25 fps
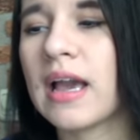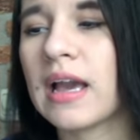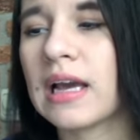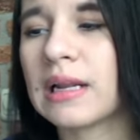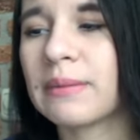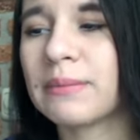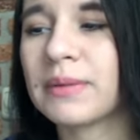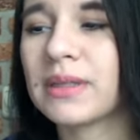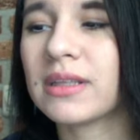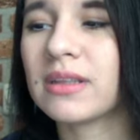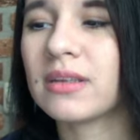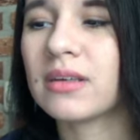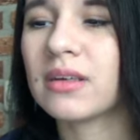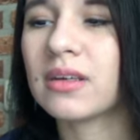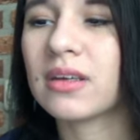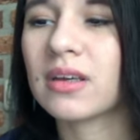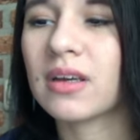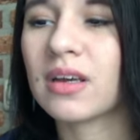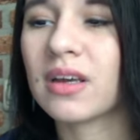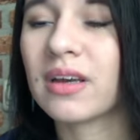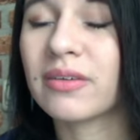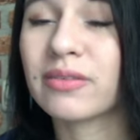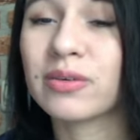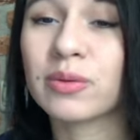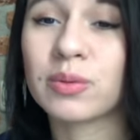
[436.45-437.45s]
I mean, like,
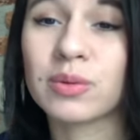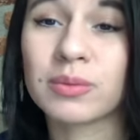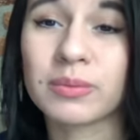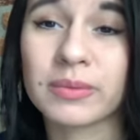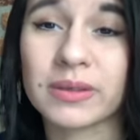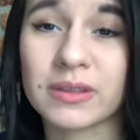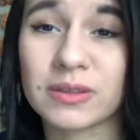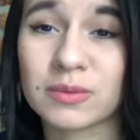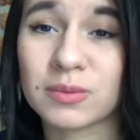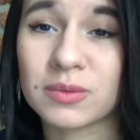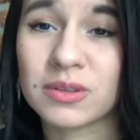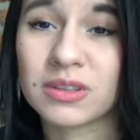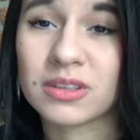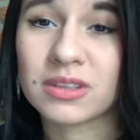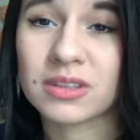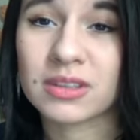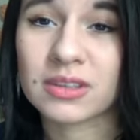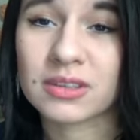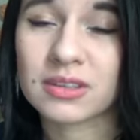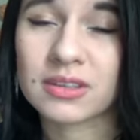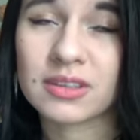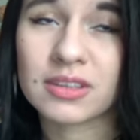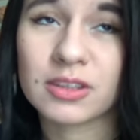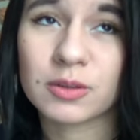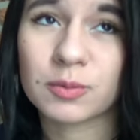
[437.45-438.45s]
everyone makes
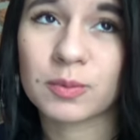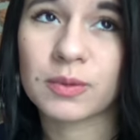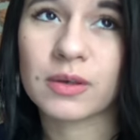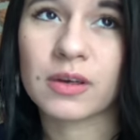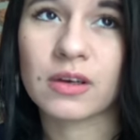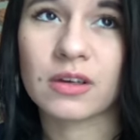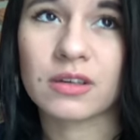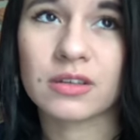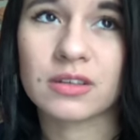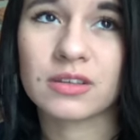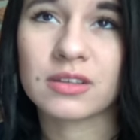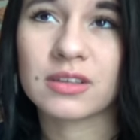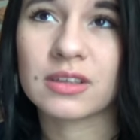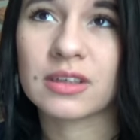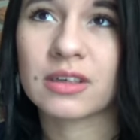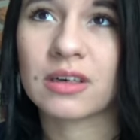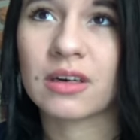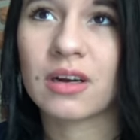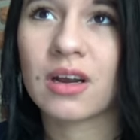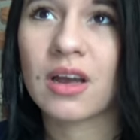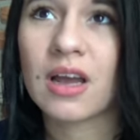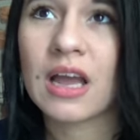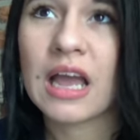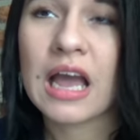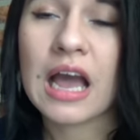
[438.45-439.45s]
mistakes, let's be honest here.
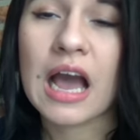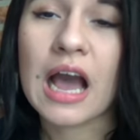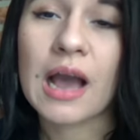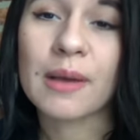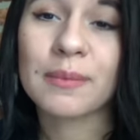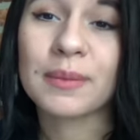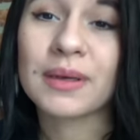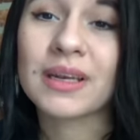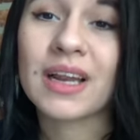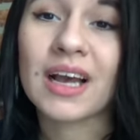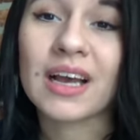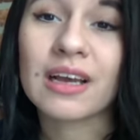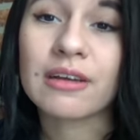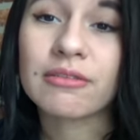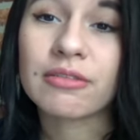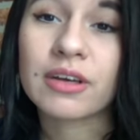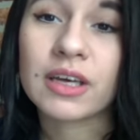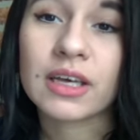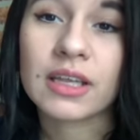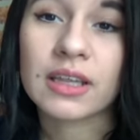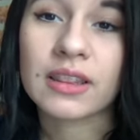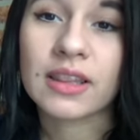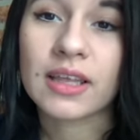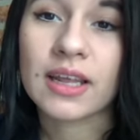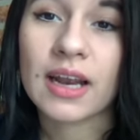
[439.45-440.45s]
I mean, I've
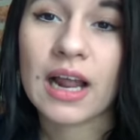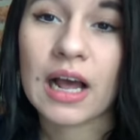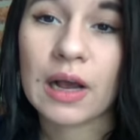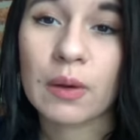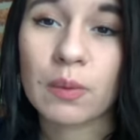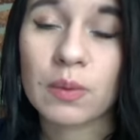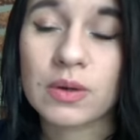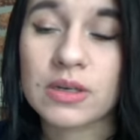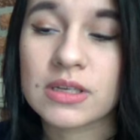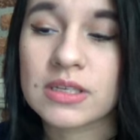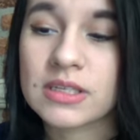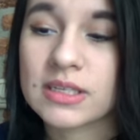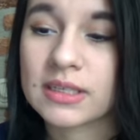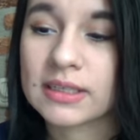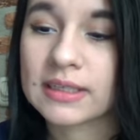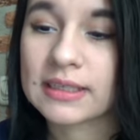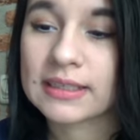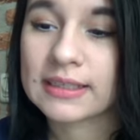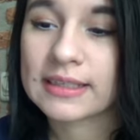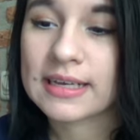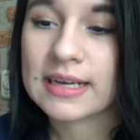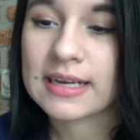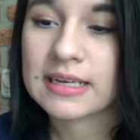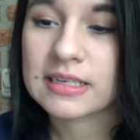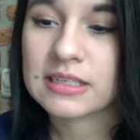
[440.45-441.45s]
had that I was in
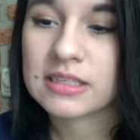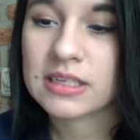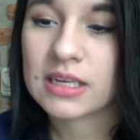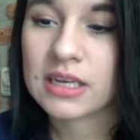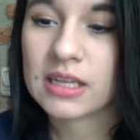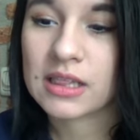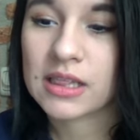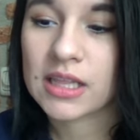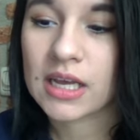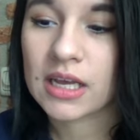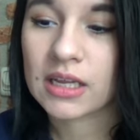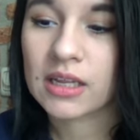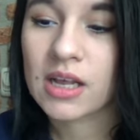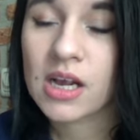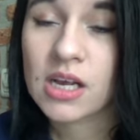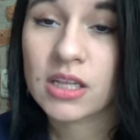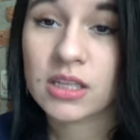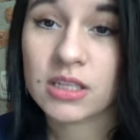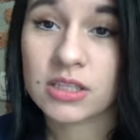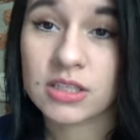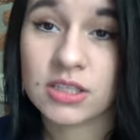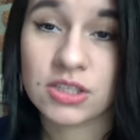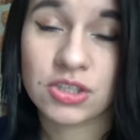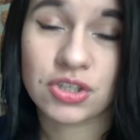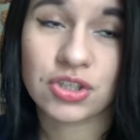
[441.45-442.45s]
class and that
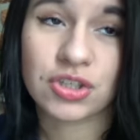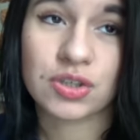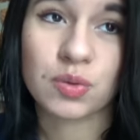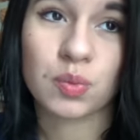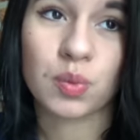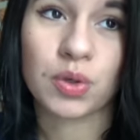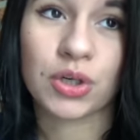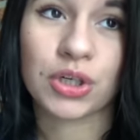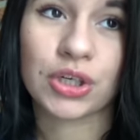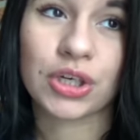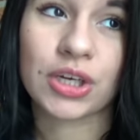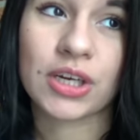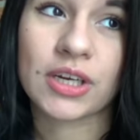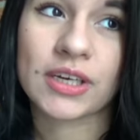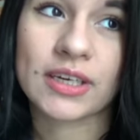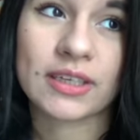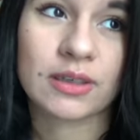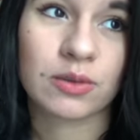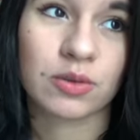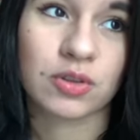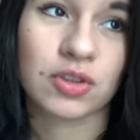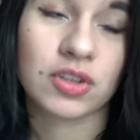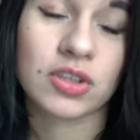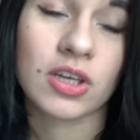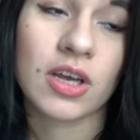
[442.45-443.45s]
the teacher would
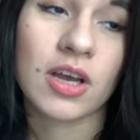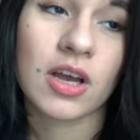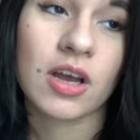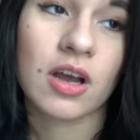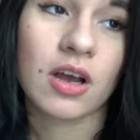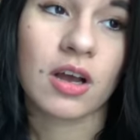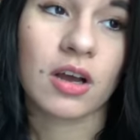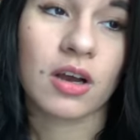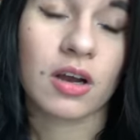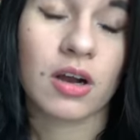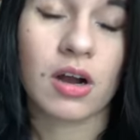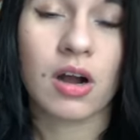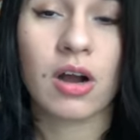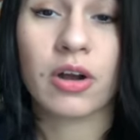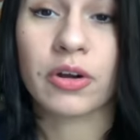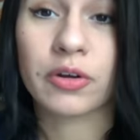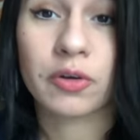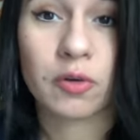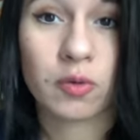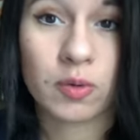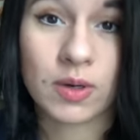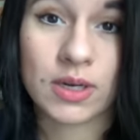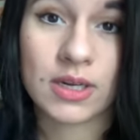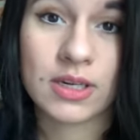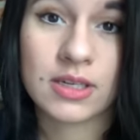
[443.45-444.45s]
announce our
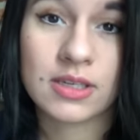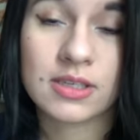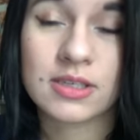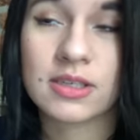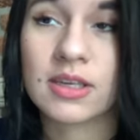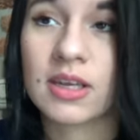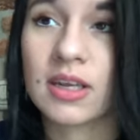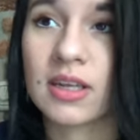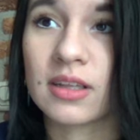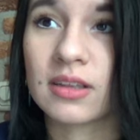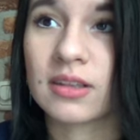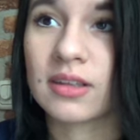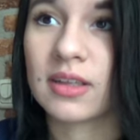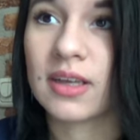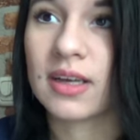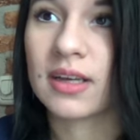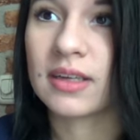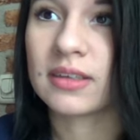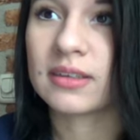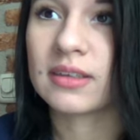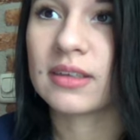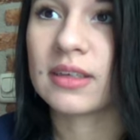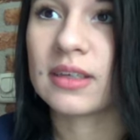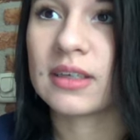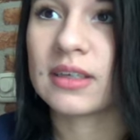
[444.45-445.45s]
grades and
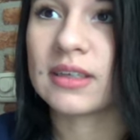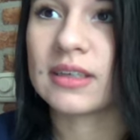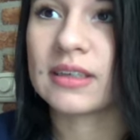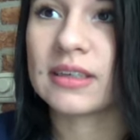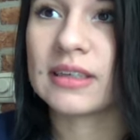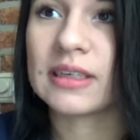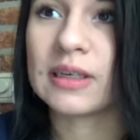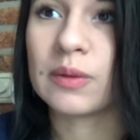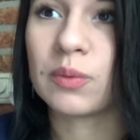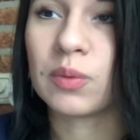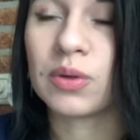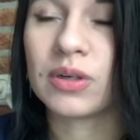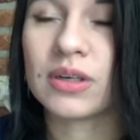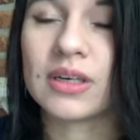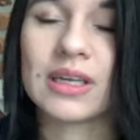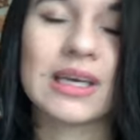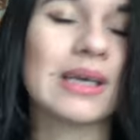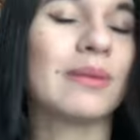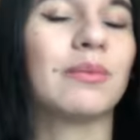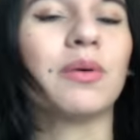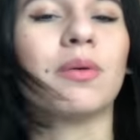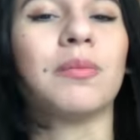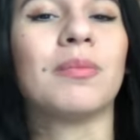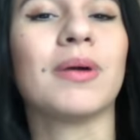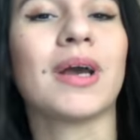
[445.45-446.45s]
that he would
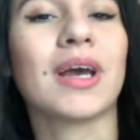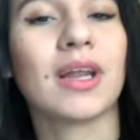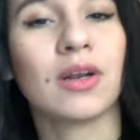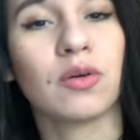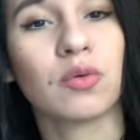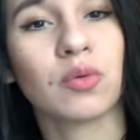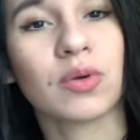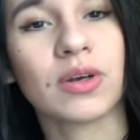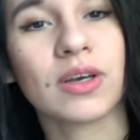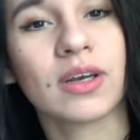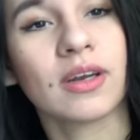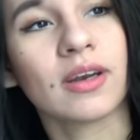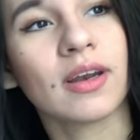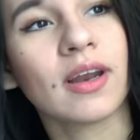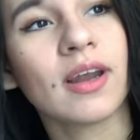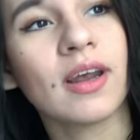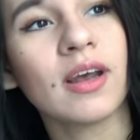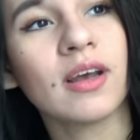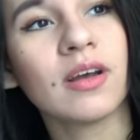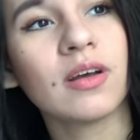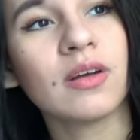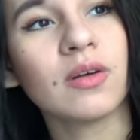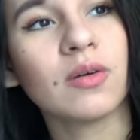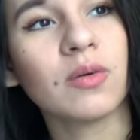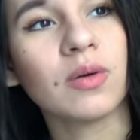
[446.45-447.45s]
name a bad grade
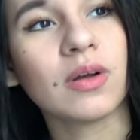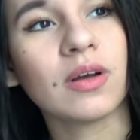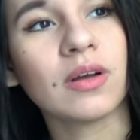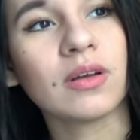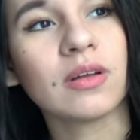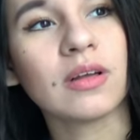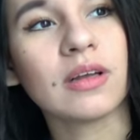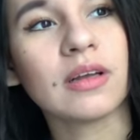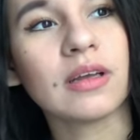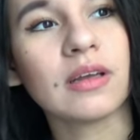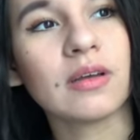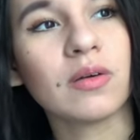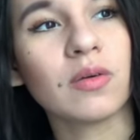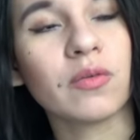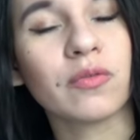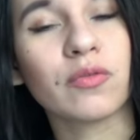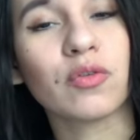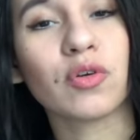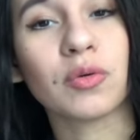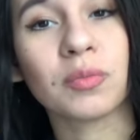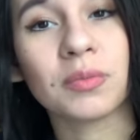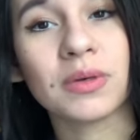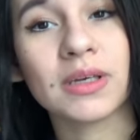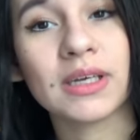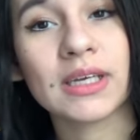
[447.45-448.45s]

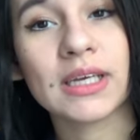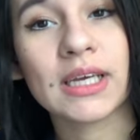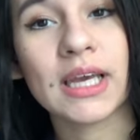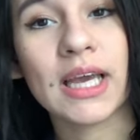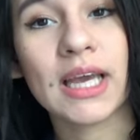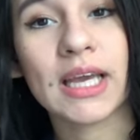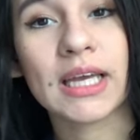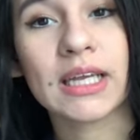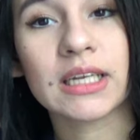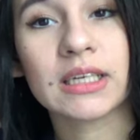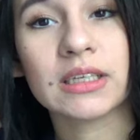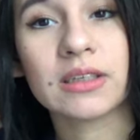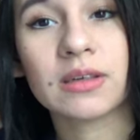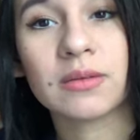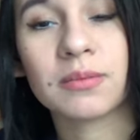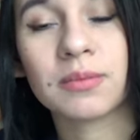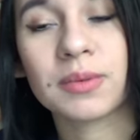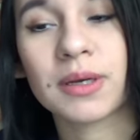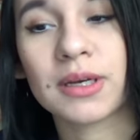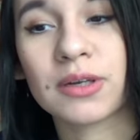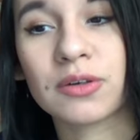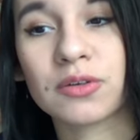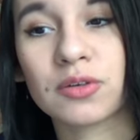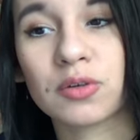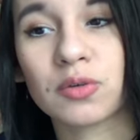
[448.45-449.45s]
for me and a
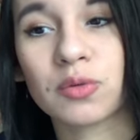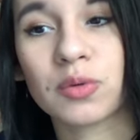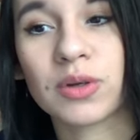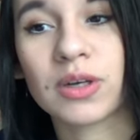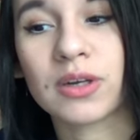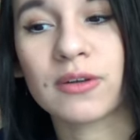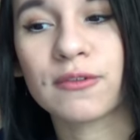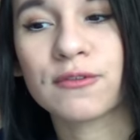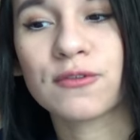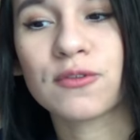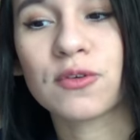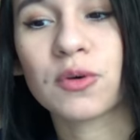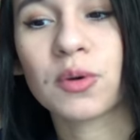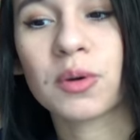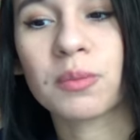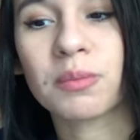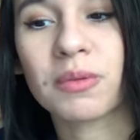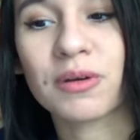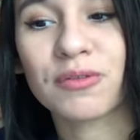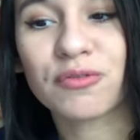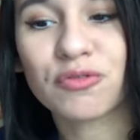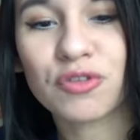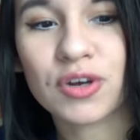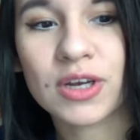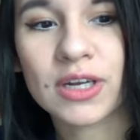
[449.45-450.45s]
better grade for
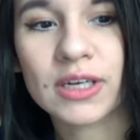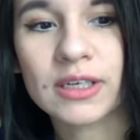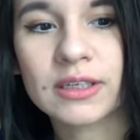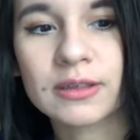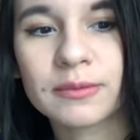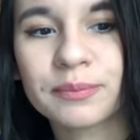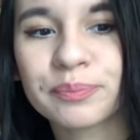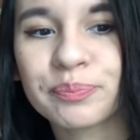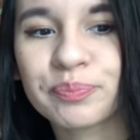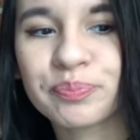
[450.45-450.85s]
my friend.